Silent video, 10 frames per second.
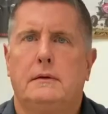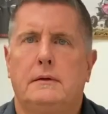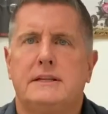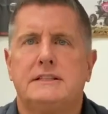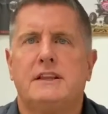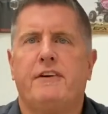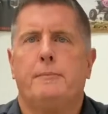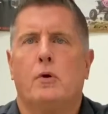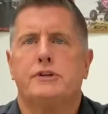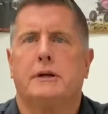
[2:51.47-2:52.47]
This is the fun
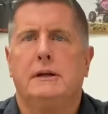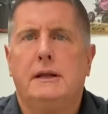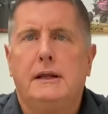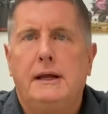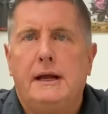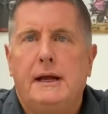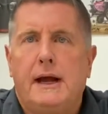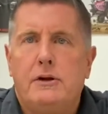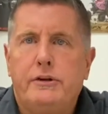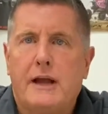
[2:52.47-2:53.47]
portion.
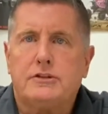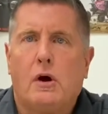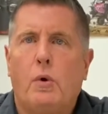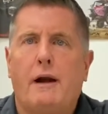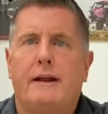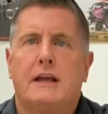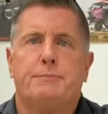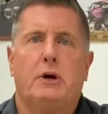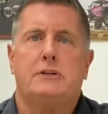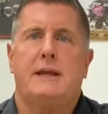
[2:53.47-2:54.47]
I know you guys are all wiring
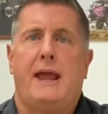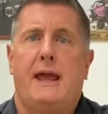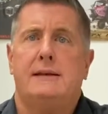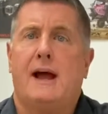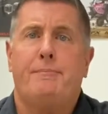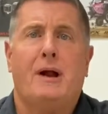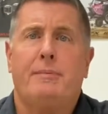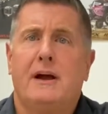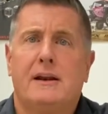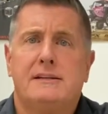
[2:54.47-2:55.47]
experts, and I'm
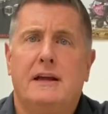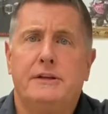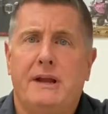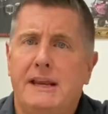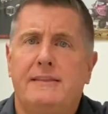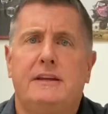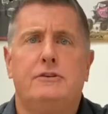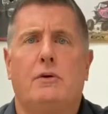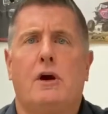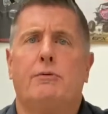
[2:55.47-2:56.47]
probably not going to tell you anything you
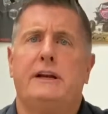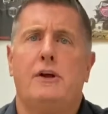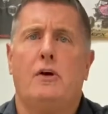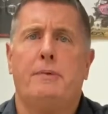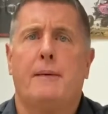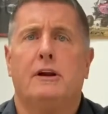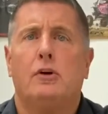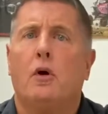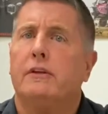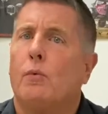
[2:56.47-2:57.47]
don't already know, but I'm going to
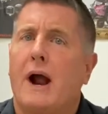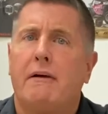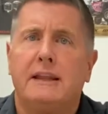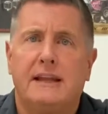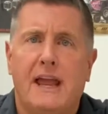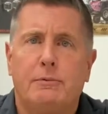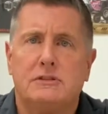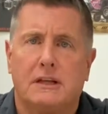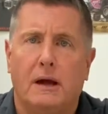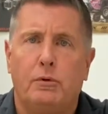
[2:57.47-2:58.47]
go over the wiring and the cables
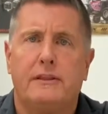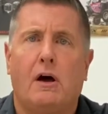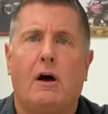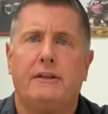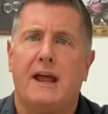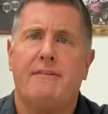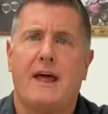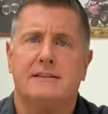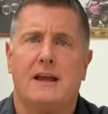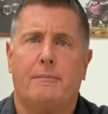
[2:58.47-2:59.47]
that come with all the
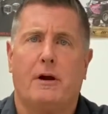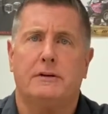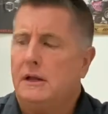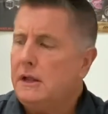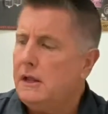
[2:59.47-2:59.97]
Navatlas soundbars.